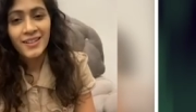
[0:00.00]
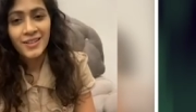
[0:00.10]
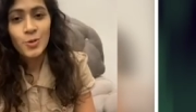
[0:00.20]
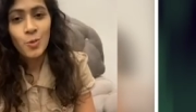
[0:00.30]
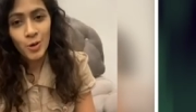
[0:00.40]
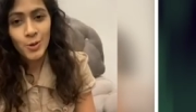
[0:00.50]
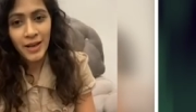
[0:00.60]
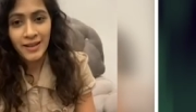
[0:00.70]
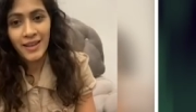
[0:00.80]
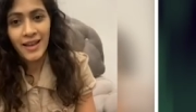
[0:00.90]
you want to
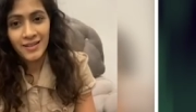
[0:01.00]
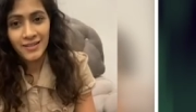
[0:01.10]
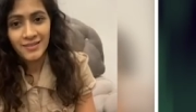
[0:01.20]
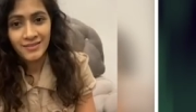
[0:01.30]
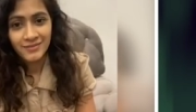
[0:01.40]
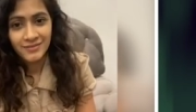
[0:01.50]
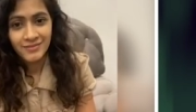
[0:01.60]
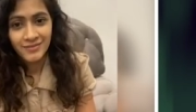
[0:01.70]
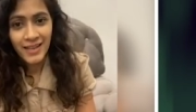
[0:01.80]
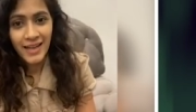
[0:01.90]
get that.
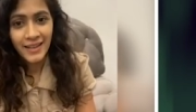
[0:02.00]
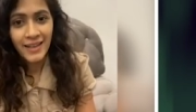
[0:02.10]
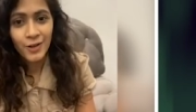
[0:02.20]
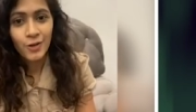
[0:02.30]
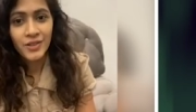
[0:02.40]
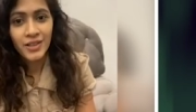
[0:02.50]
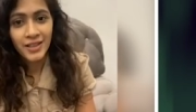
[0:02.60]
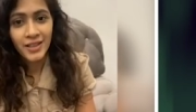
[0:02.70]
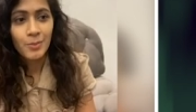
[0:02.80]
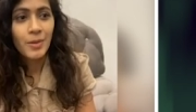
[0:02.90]
At the end of the
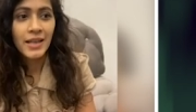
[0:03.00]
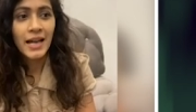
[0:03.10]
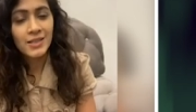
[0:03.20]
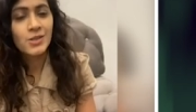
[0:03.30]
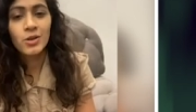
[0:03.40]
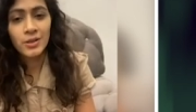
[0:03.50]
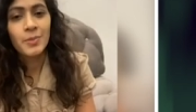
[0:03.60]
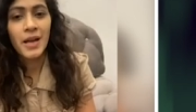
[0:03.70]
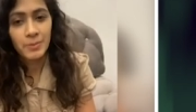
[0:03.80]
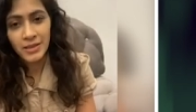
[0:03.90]
day, but that is not the
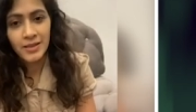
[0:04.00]
primary